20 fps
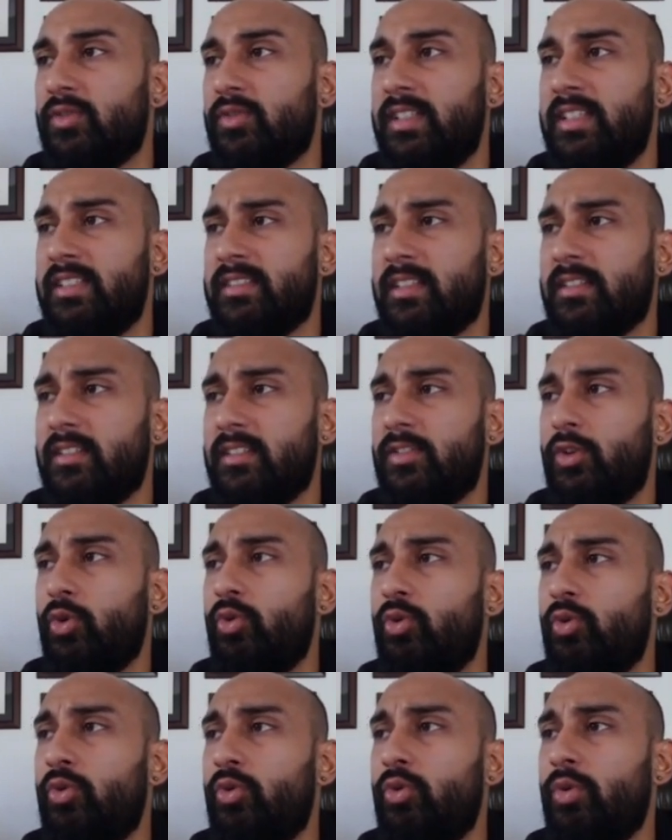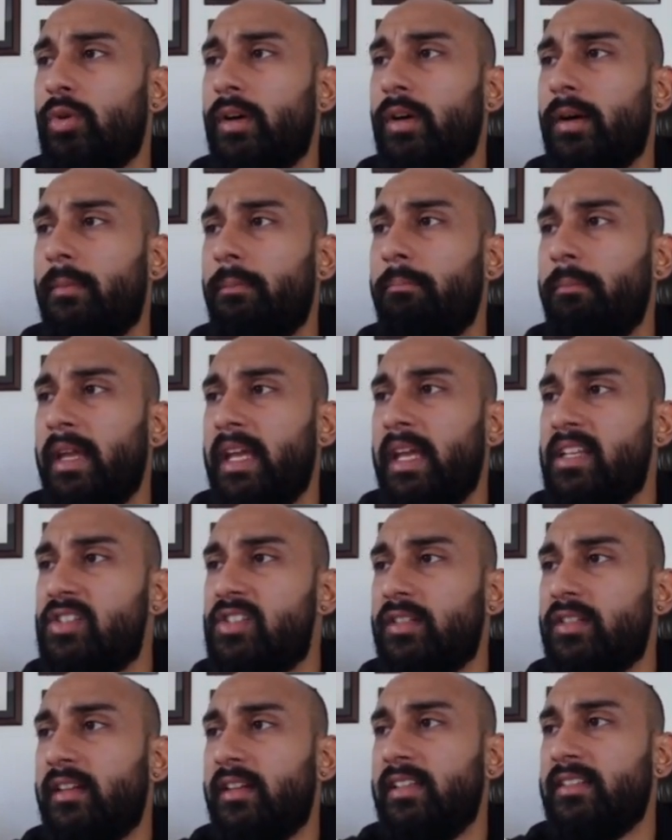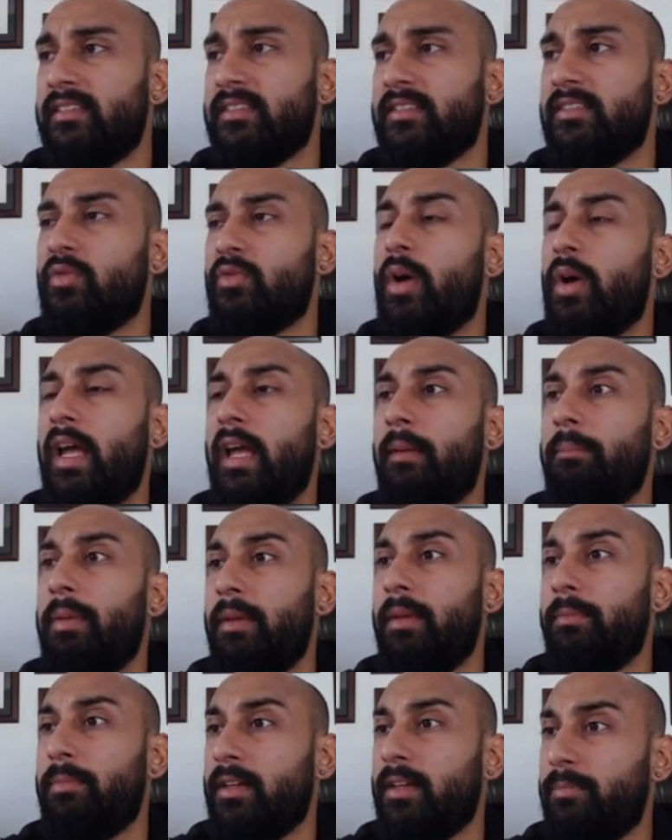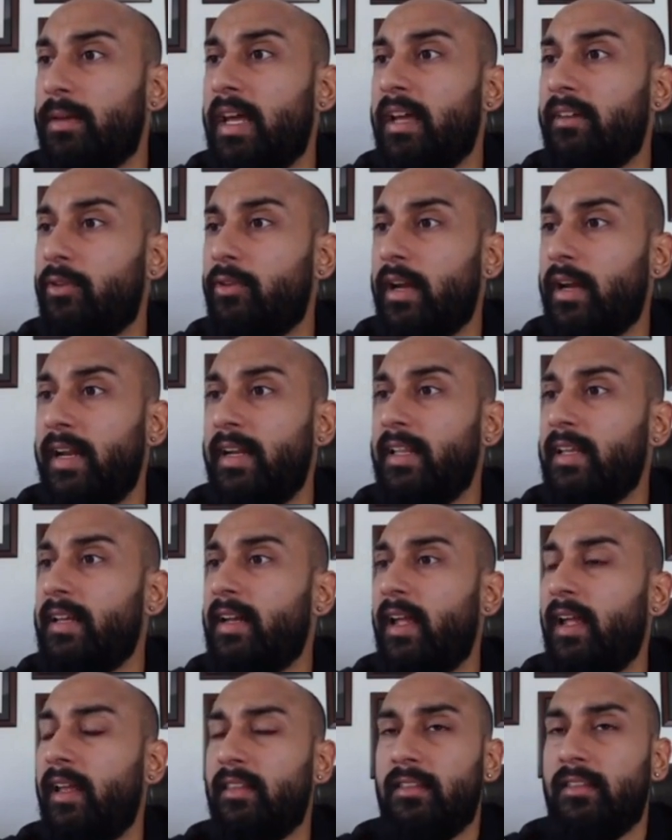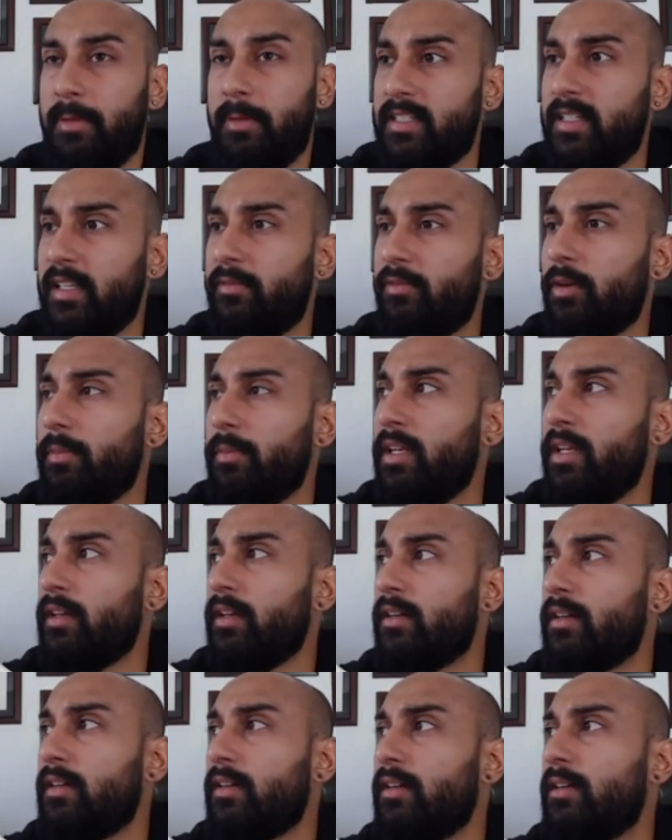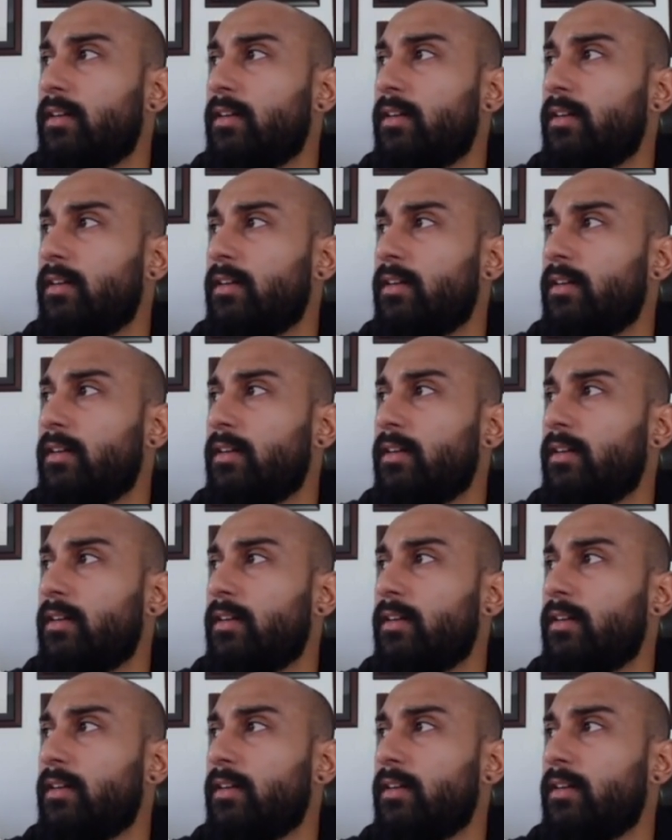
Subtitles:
So these are the two major reasons why people apply for ITIN, especially from India.